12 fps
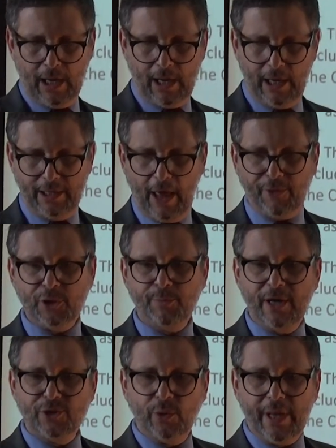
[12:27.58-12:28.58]
Another
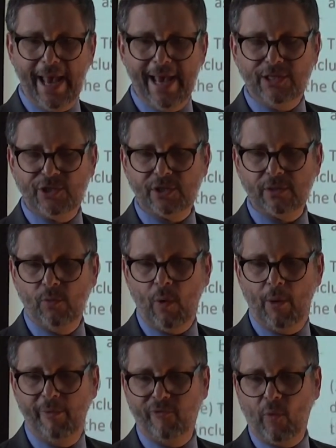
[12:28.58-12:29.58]
special case,
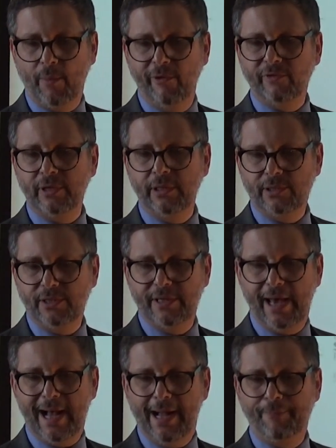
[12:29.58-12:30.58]
well, before I move into
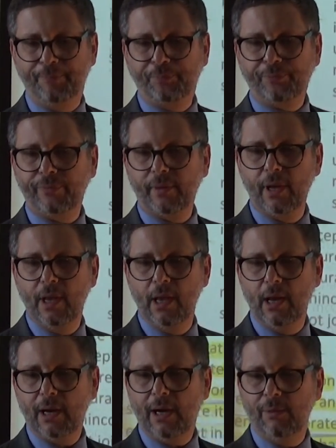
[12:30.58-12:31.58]
that,
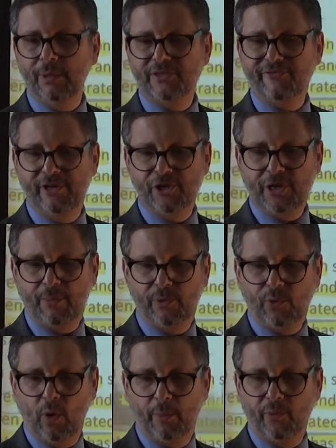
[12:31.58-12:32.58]
let's finish up
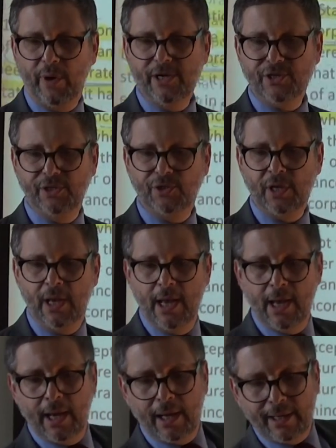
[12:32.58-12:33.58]
with corporations.
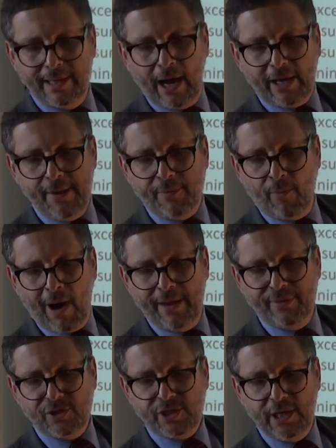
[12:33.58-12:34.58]
Now keep in mind
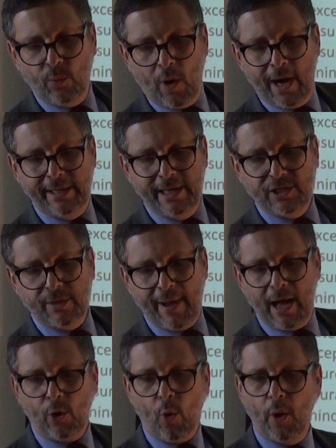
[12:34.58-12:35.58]
that C1 is
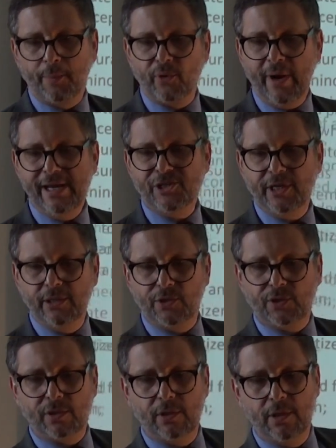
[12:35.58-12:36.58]
about
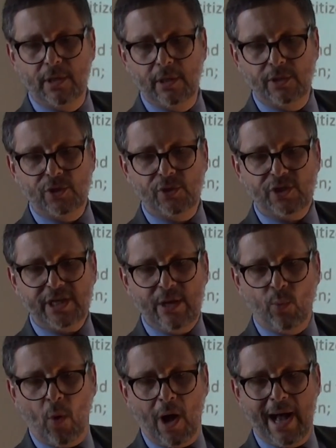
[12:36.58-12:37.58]
corporations. So
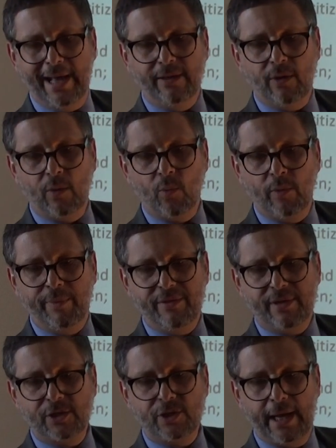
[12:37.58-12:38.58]
C1 would be
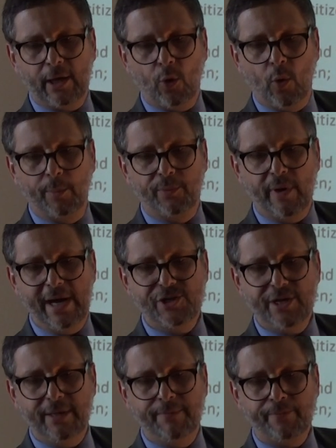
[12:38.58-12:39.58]
things like a
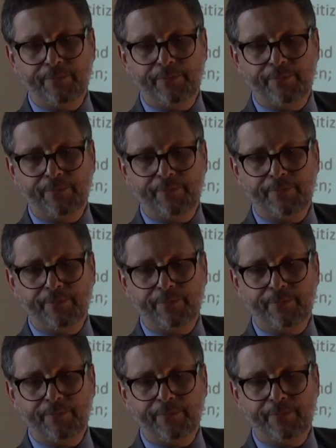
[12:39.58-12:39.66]
corporation.